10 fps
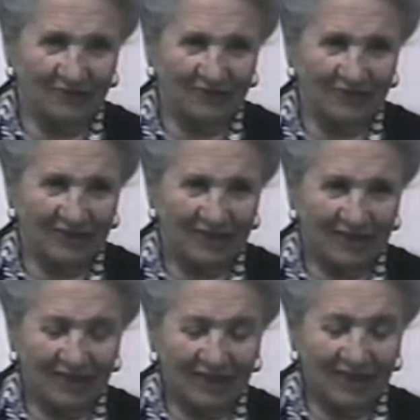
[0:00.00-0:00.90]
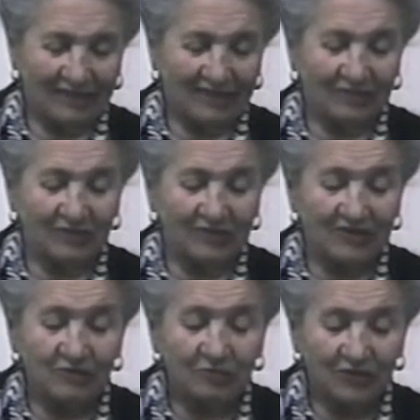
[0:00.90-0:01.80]
the I said, but
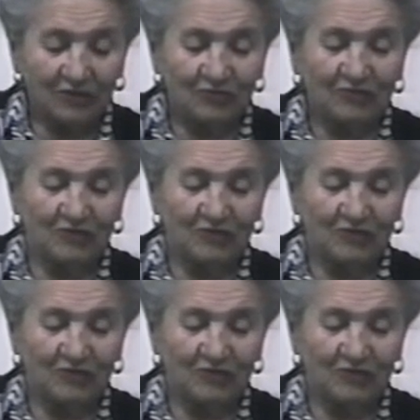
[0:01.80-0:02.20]
this bird